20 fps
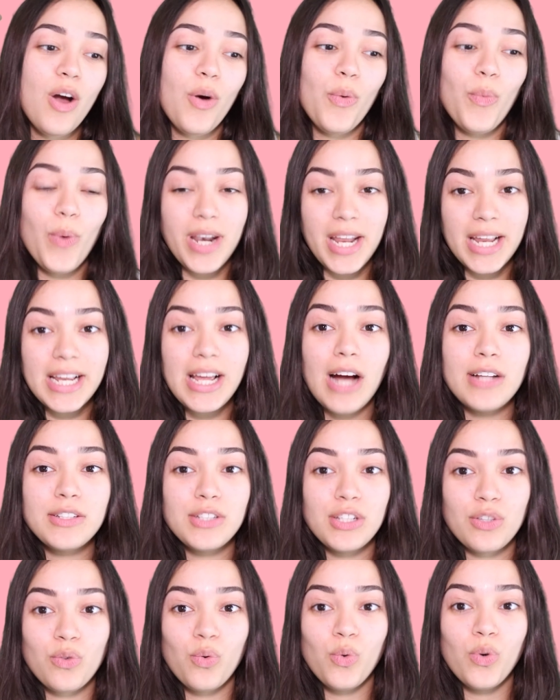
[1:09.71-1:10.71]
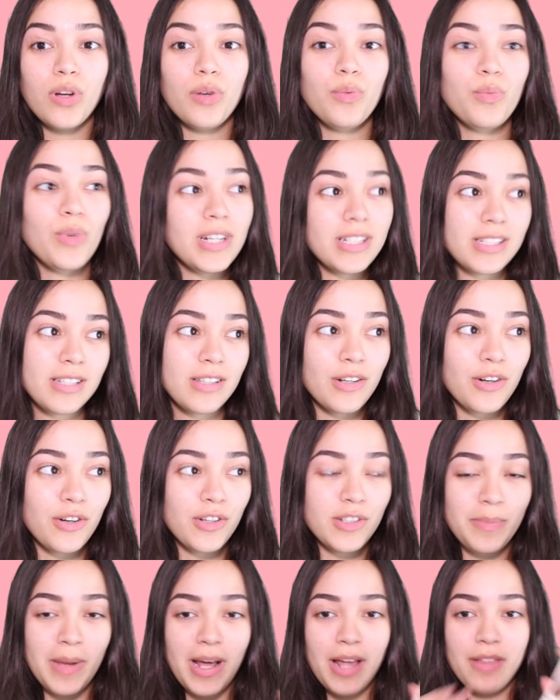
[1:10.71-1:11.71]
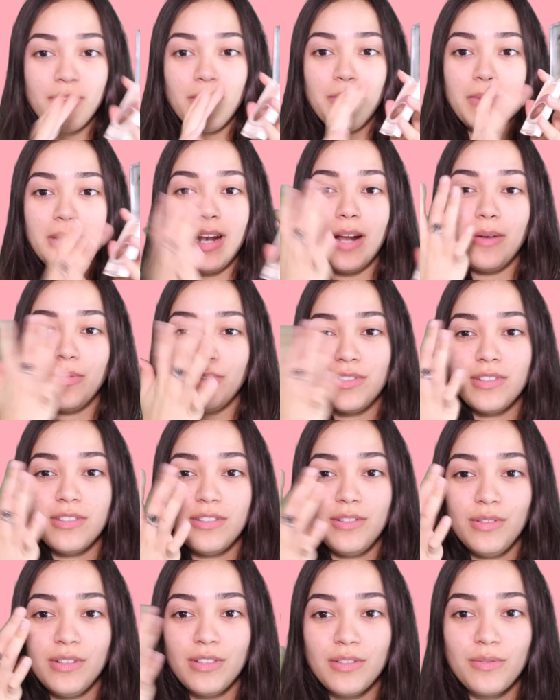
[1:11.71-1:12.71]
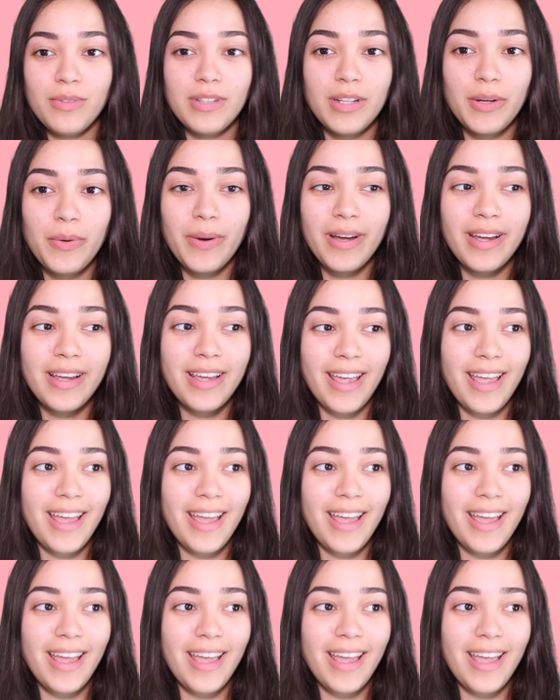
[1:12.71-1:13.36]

when I got to school I'd run to the girls' bathroom and I would just do this really quick,